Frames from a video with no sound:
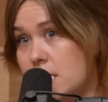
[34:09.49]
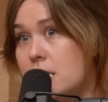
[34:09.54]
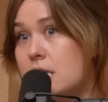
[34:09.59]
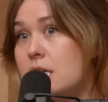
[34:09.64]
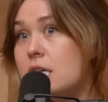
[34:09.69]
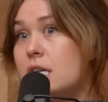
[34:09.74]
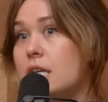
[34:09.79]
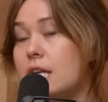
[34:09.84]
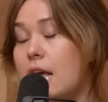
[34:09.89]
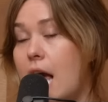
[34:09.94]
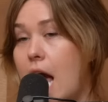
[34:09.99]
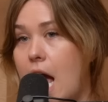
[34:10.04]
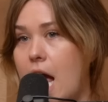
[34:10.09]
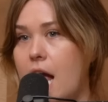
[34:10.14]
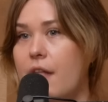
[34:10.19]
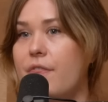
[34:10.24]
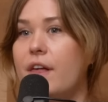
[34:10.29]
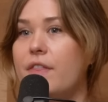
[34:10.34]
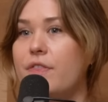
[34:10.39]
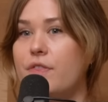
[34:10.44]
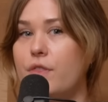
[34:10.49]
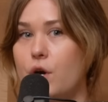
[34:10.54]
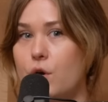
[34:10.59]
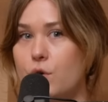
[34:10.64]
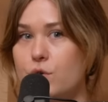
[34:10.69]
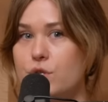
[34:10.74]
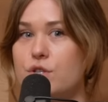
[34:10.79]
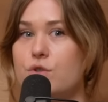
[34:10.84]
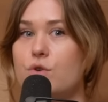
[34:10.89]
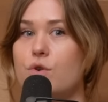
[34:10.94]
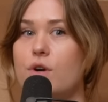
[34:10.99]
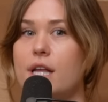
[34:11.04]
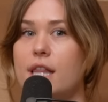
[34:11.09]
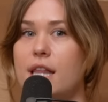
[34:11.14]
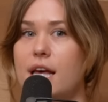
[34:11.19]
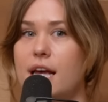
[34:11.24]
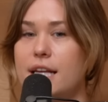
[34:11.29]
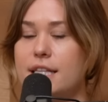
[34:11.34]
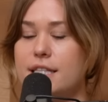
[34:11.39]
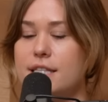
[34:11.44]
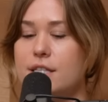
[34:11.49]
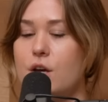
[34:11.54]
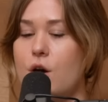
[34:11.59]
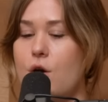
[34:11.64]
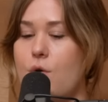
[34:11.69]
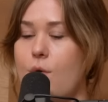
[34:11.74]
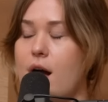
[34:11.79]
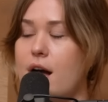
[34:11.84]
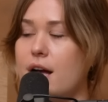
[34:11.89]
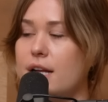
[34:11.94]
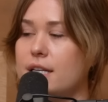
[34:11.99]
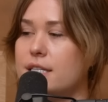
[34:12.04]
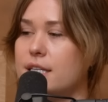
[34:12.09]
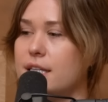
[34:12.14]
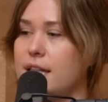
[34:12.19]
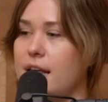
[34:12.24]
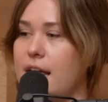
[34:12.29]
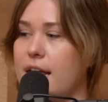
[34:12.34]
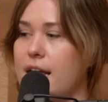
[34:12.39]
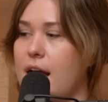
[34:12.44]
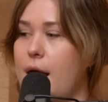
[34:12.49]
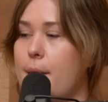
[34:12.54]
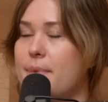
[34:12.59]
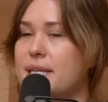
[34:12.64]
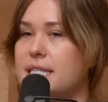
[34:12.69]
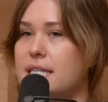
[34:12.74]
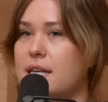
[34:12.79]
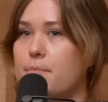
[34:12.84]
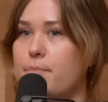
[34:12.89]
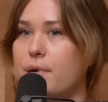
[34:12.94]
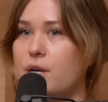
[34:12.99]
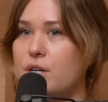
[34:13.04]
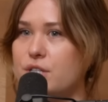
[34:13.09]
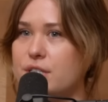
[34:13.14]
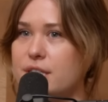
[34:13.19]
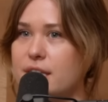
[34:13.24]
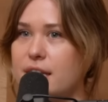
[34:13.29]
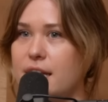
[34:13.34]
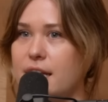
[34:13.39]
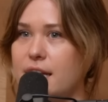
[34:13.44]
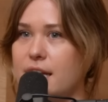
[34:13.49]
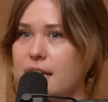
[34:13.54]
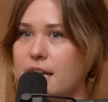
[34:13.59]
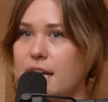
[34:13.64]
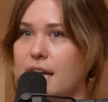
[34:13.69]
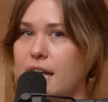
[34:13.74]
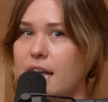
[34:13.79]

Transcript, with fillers: Okay. Yeah. And then those storylines go on to like a missing person.